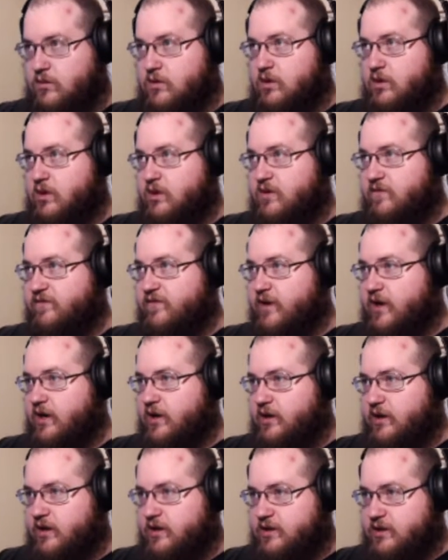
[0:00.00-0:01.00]
To at the
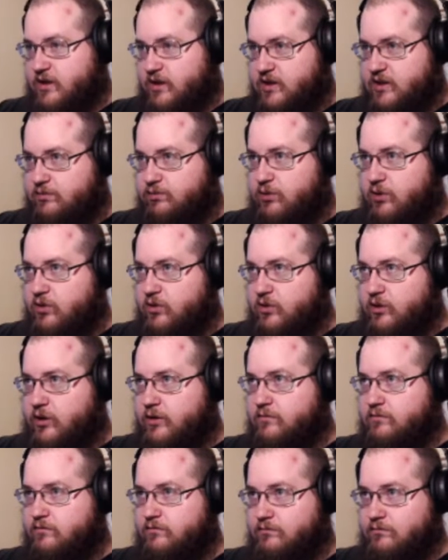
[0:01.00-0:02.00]
very least
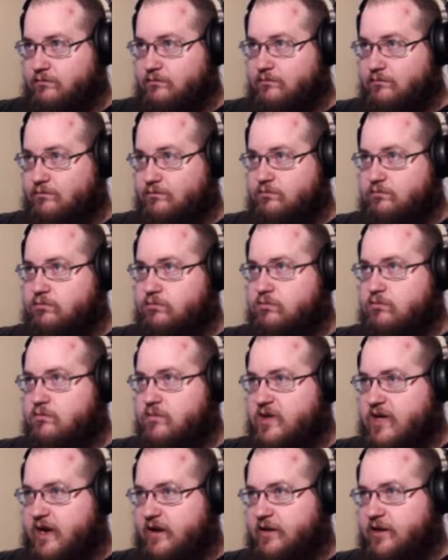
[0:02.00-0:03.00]
explore
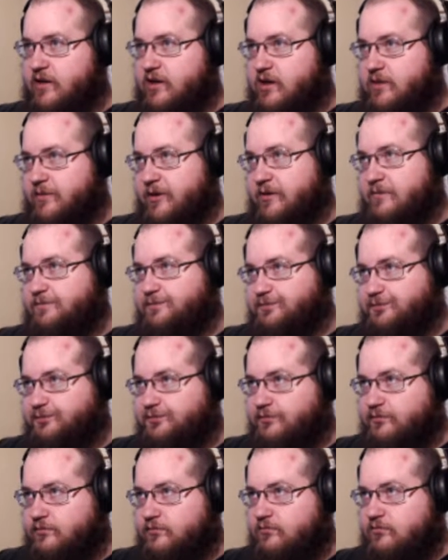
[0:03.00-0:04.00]
down here a little bit.
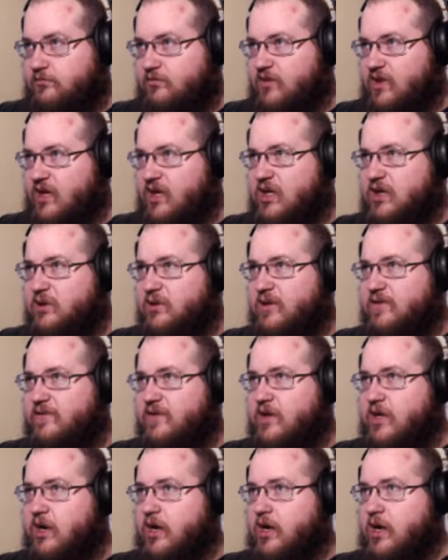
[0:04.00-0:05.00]
Because
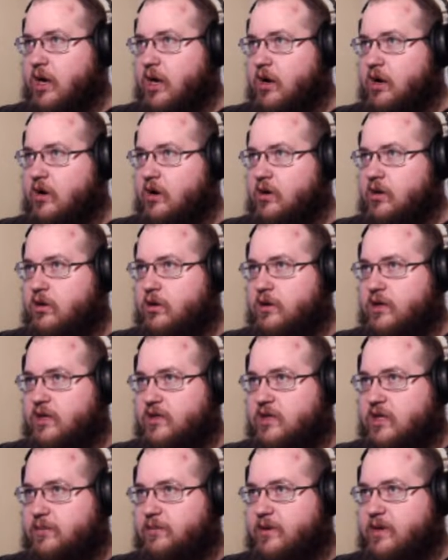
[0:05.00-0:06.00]
we've done all of
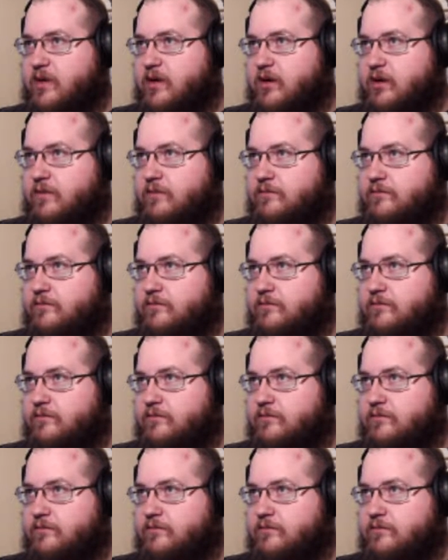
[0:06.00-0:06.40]
this up here.